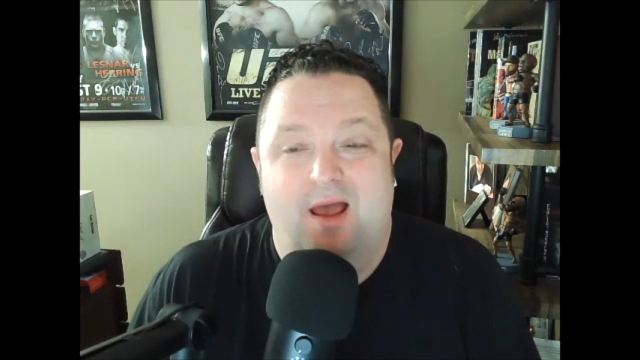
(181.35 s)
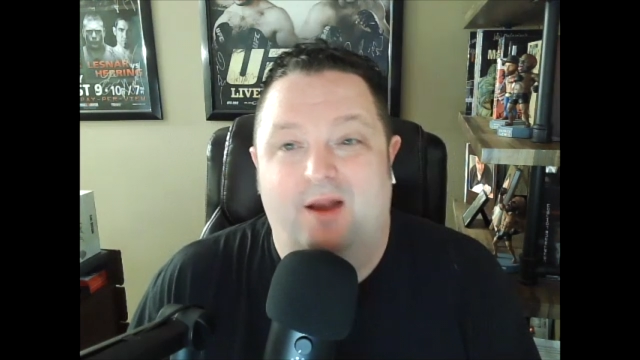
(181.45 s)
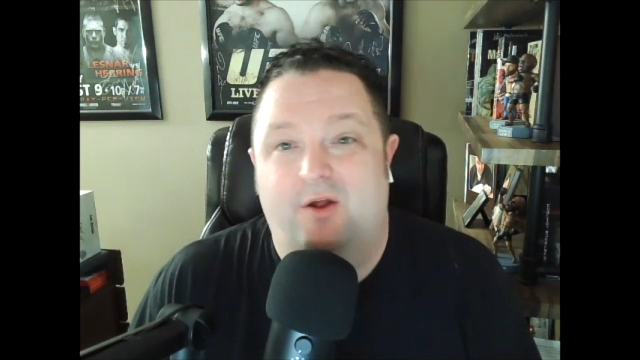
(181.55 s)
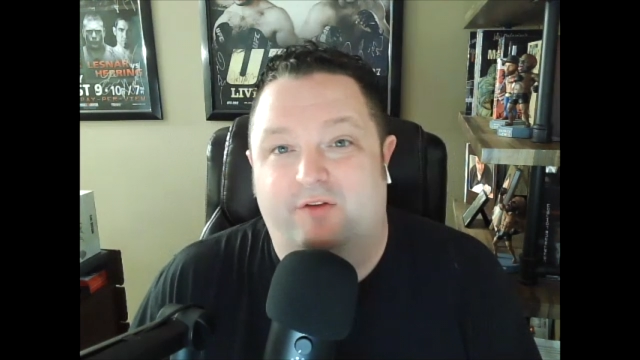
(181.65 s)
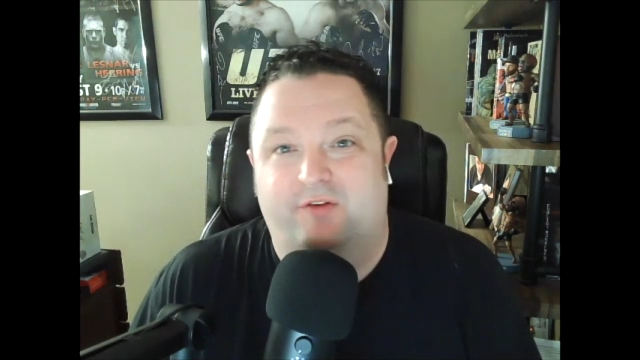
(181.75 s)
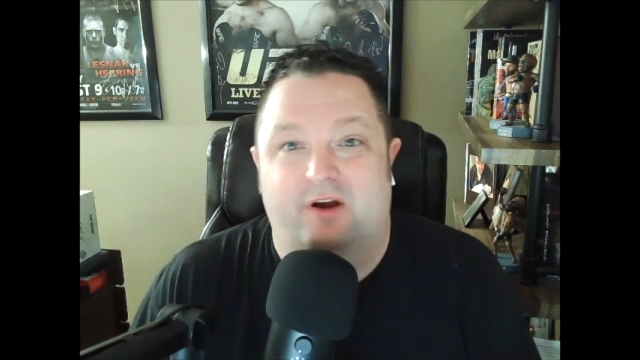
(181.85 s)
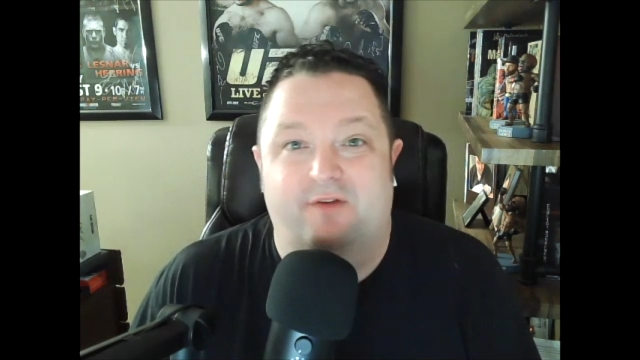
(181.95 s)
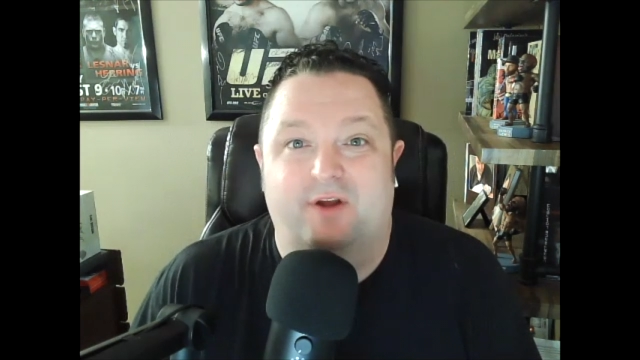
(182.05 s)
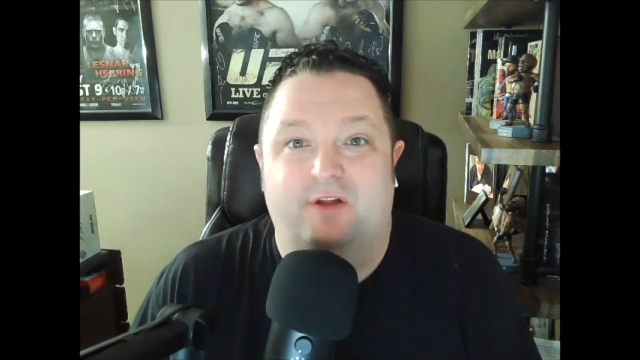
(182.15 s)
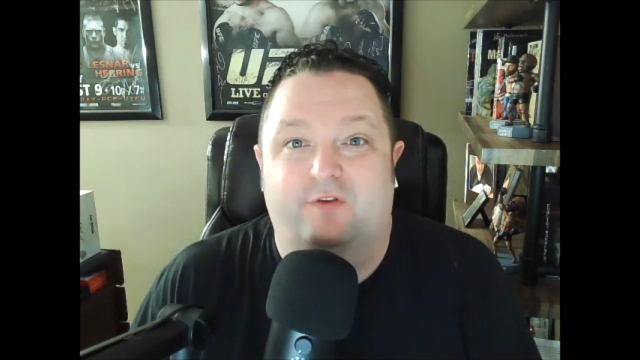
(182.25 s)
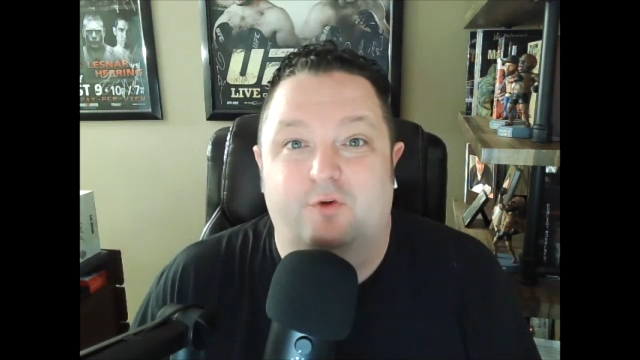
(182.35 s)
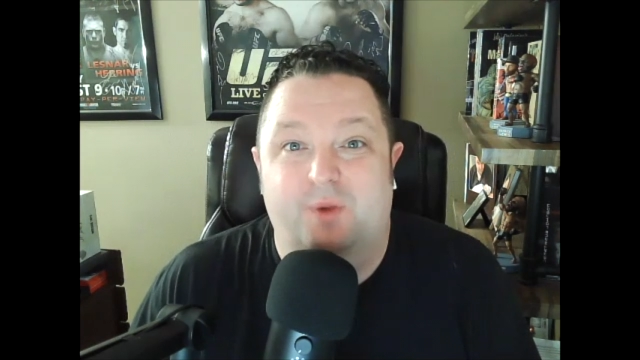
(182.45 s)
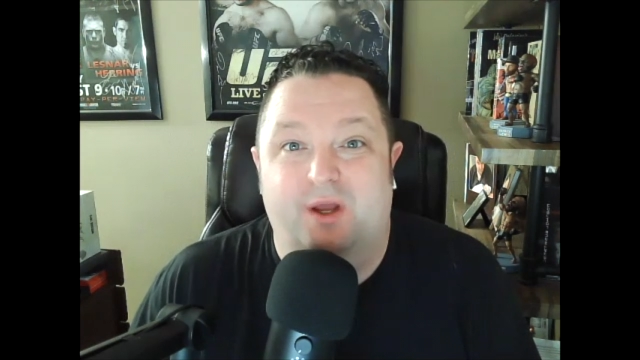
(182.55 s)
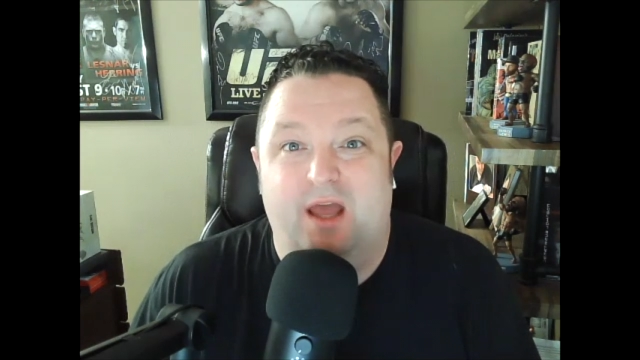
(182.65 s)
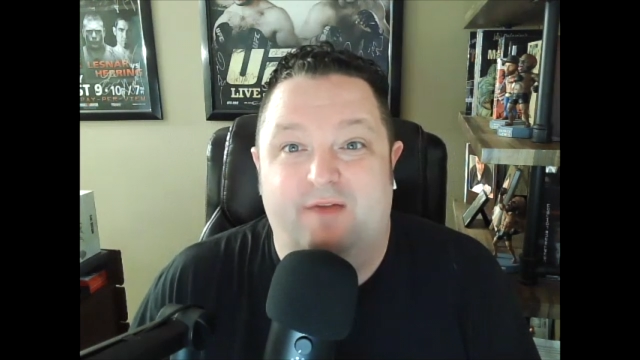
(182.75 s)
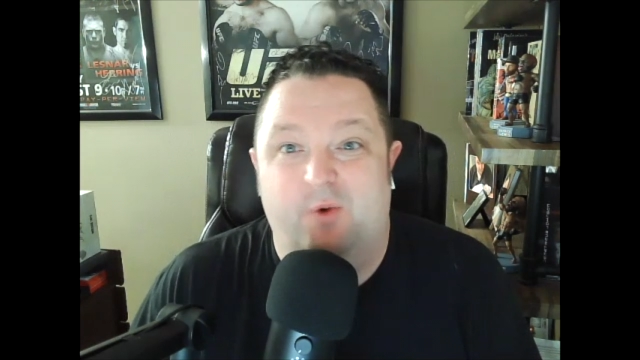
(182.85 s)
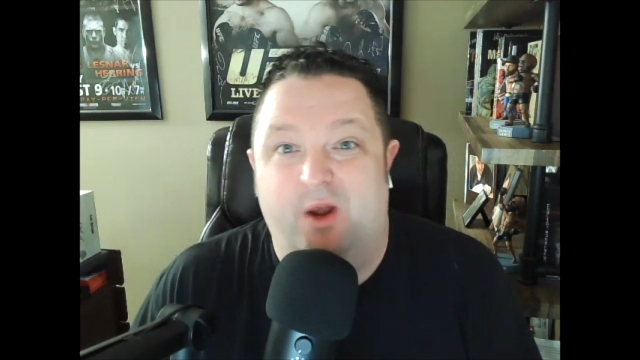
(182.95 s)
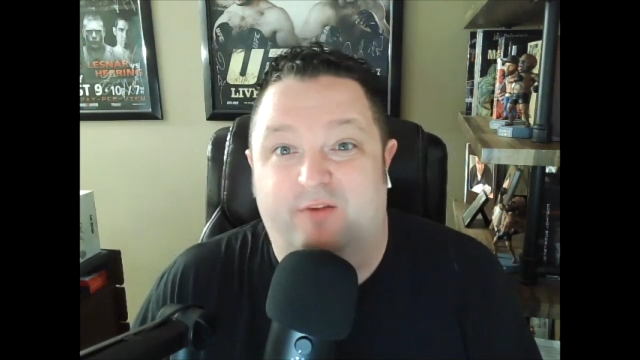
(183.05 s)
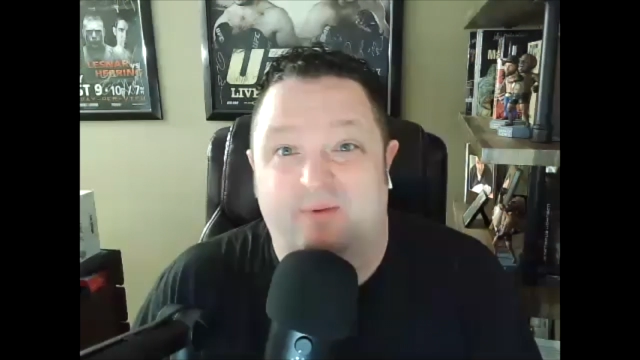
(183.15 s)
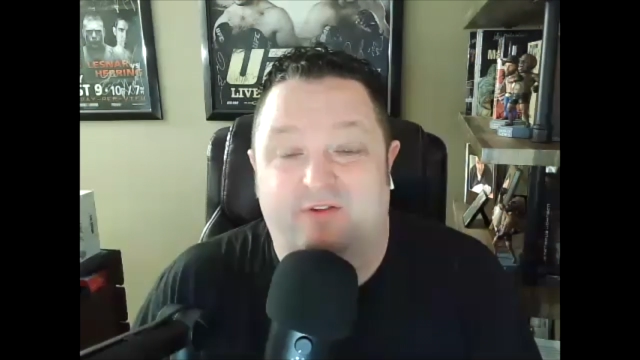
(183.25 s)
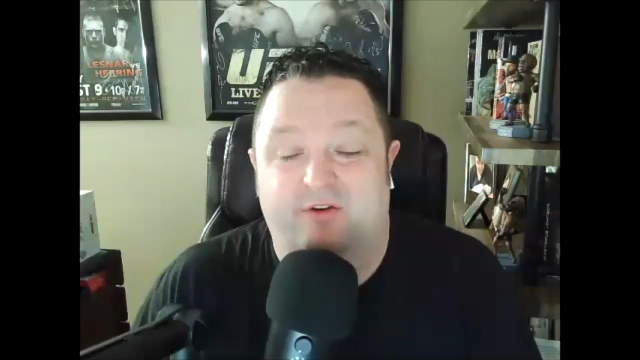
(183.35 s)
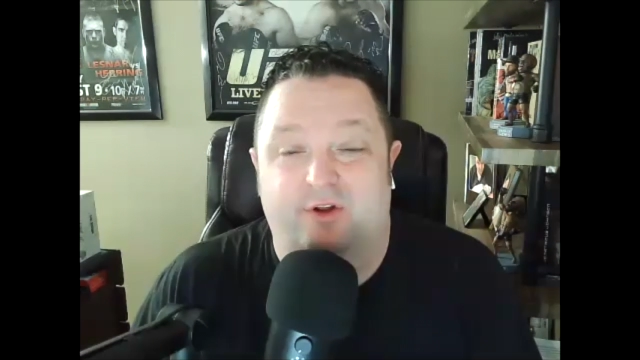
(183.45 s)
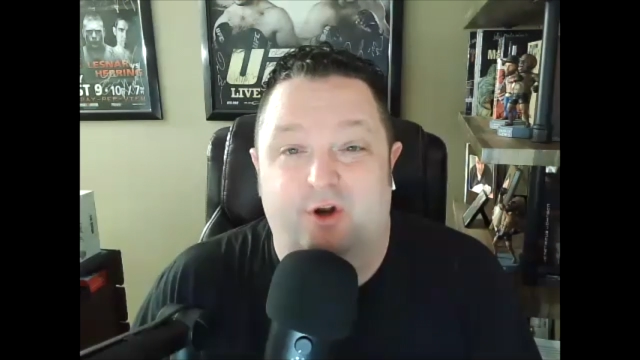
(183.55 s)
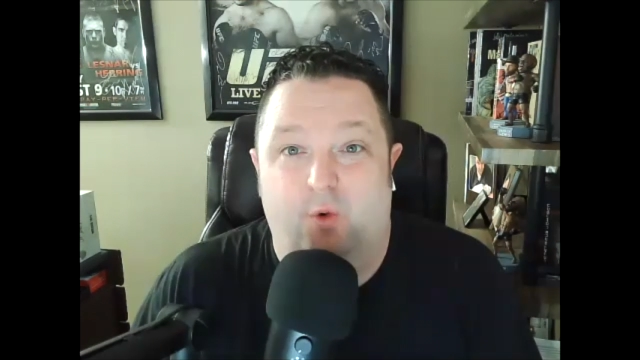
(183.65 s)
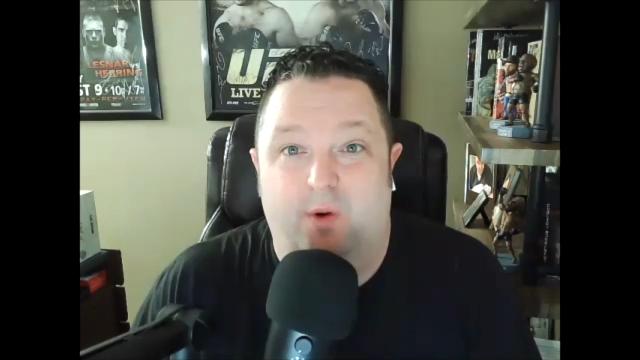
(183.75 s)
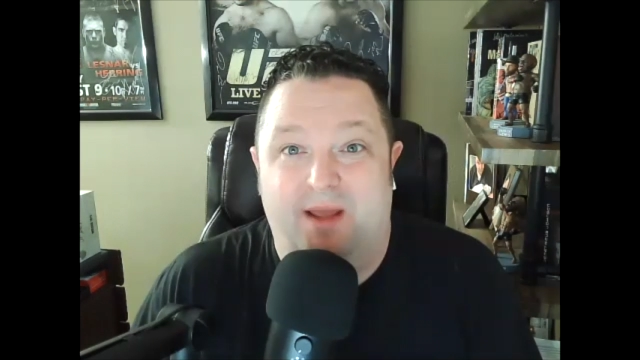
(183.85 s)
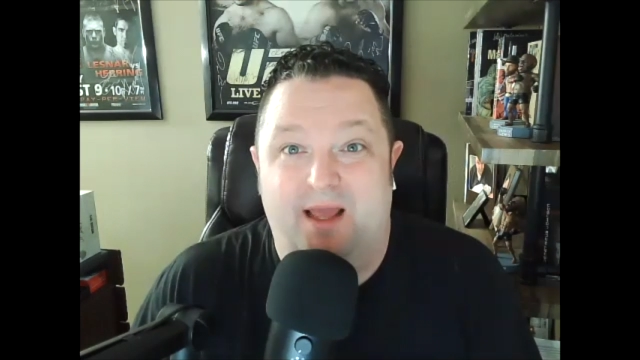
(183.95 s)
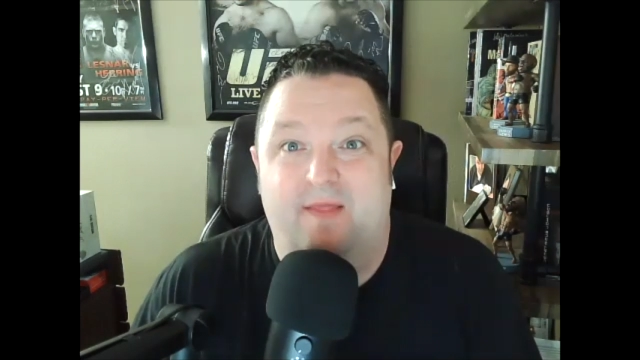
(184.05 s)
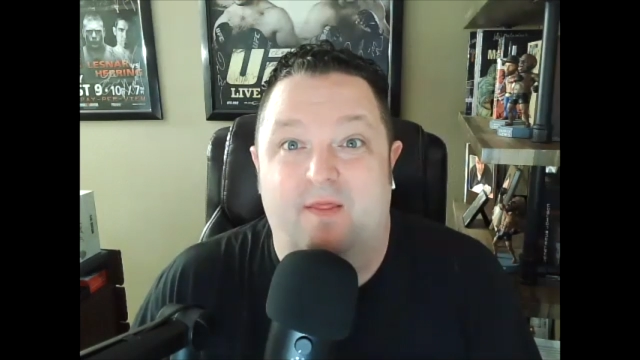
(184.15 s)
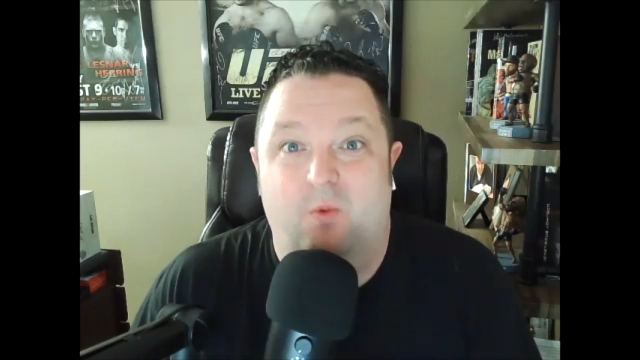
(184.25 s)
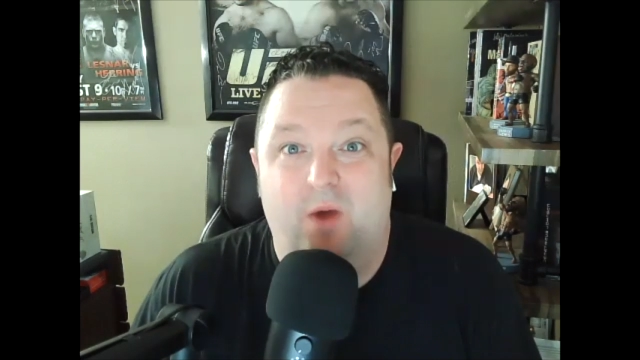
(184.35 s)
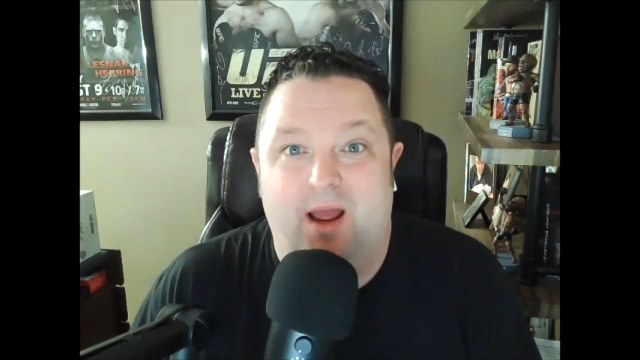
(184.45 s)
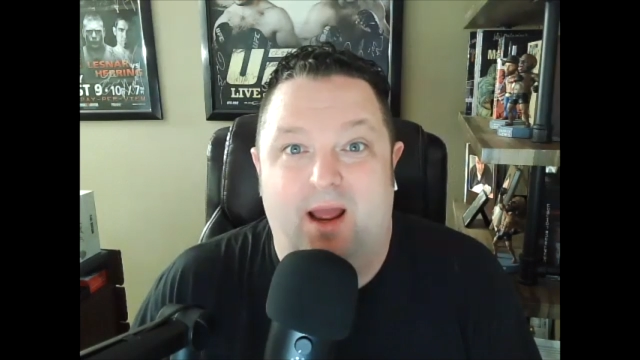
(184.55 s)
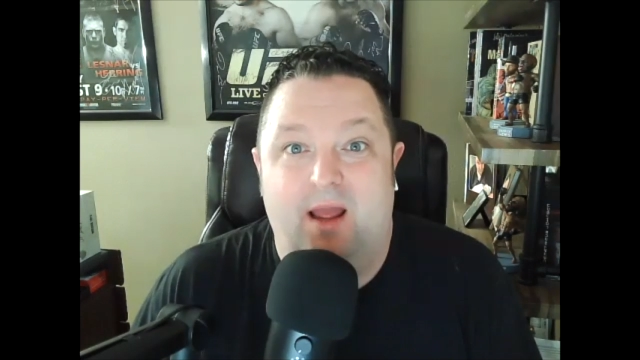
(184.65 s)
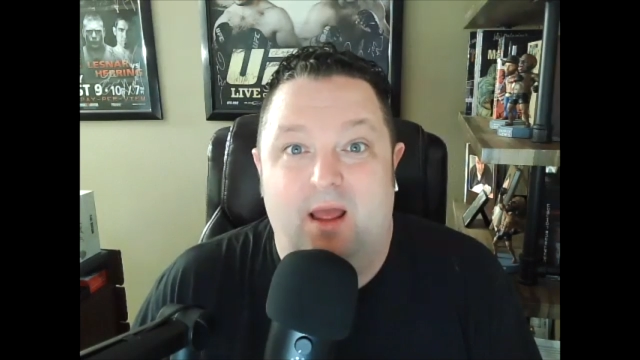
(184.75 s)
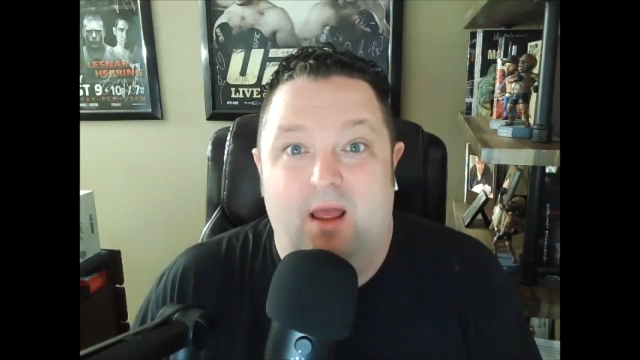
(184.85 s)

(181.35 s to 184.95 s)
I know that's tough against two big heavyweights. I mean, you certainly don't want to be in the way.